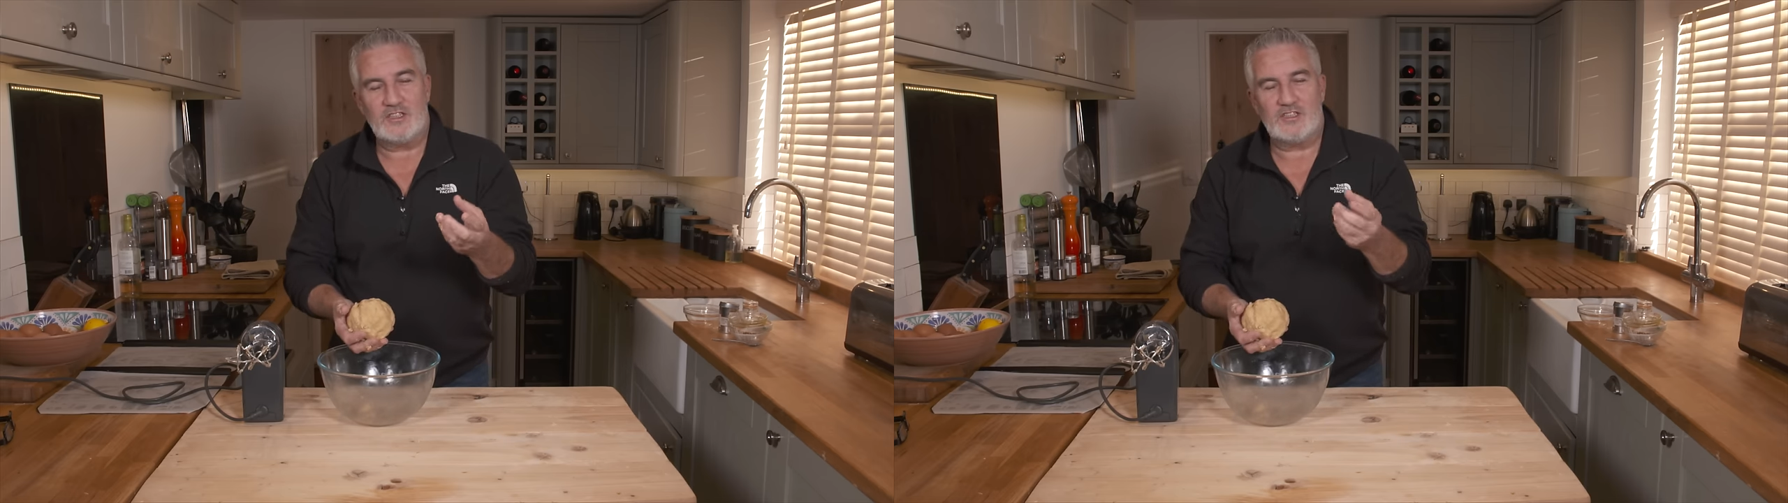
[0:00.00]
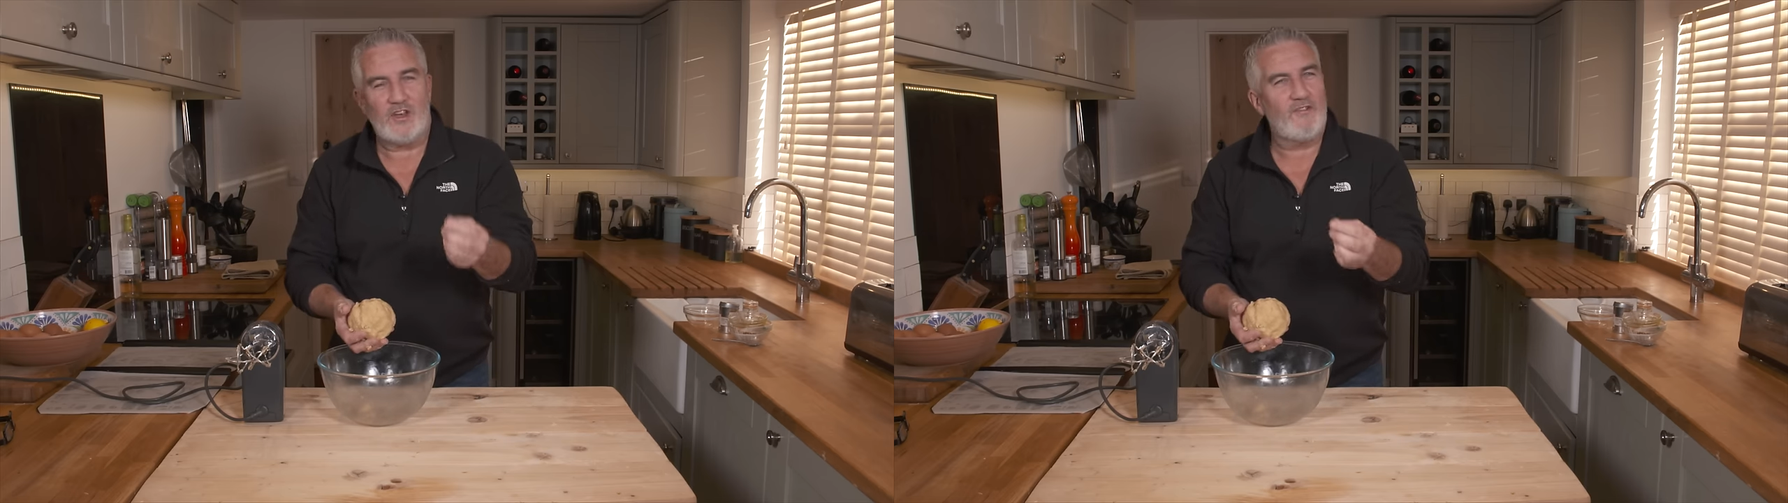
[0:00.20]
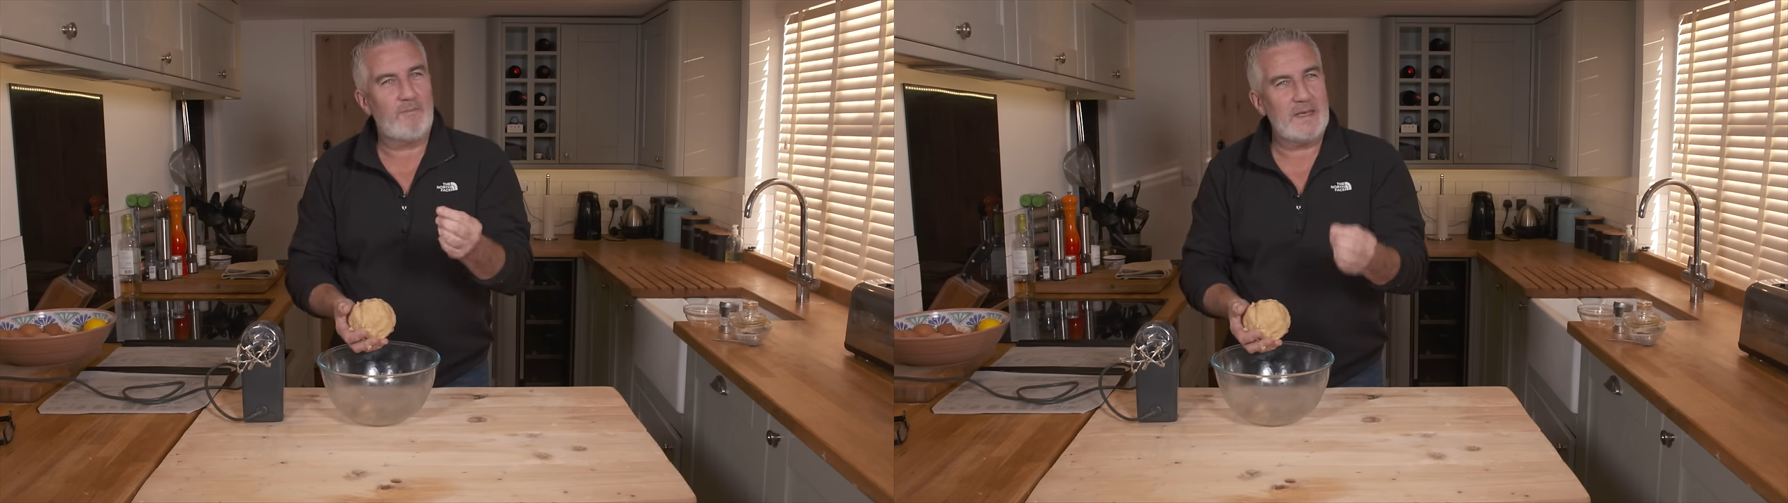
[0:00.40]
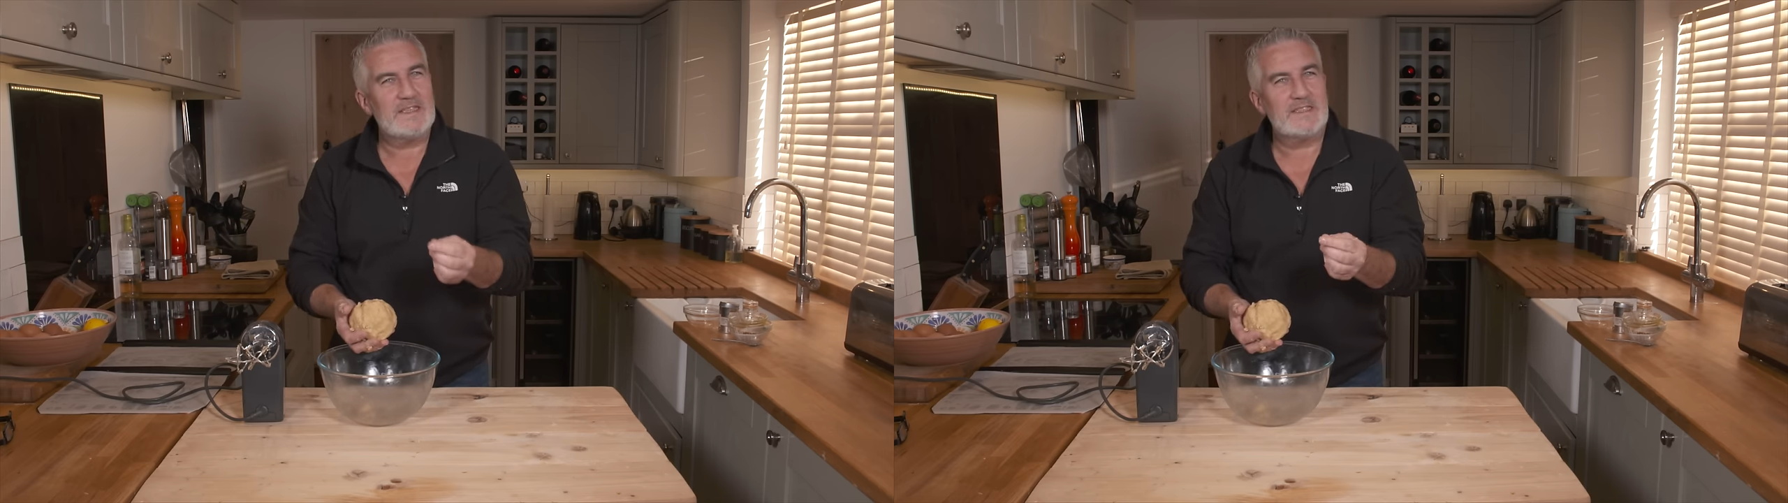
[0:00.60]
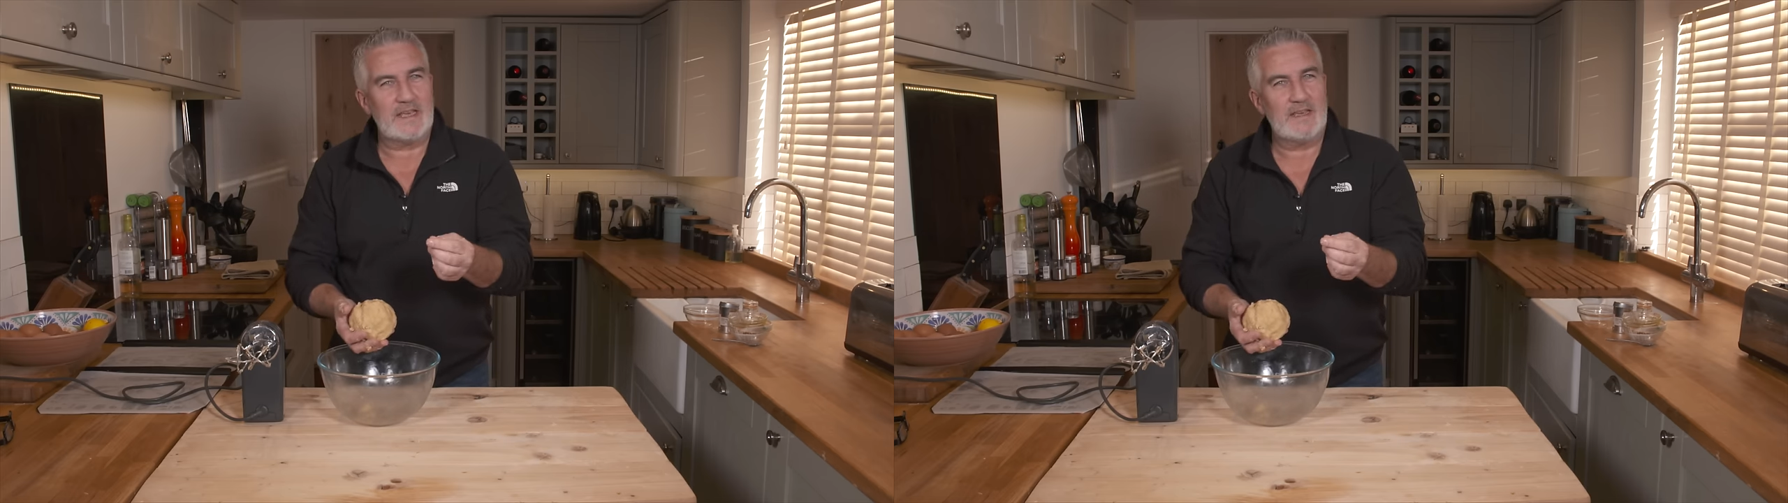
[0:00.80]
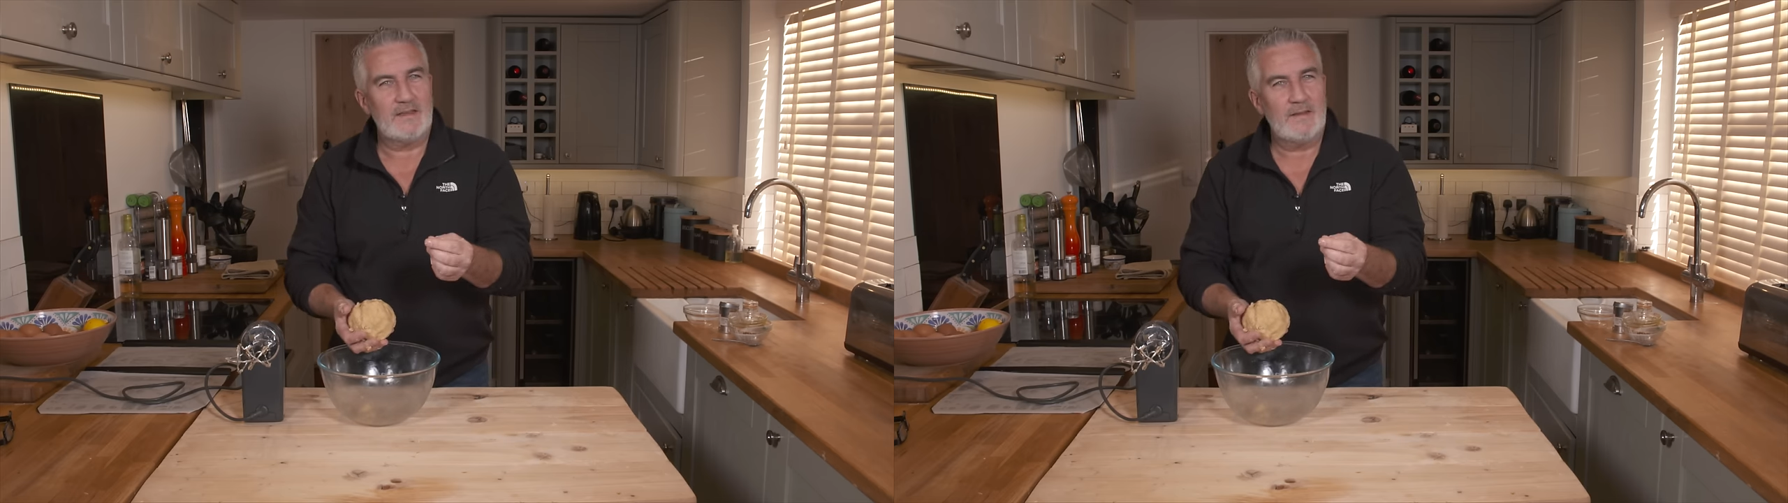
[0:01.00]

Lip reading: soft biscuit.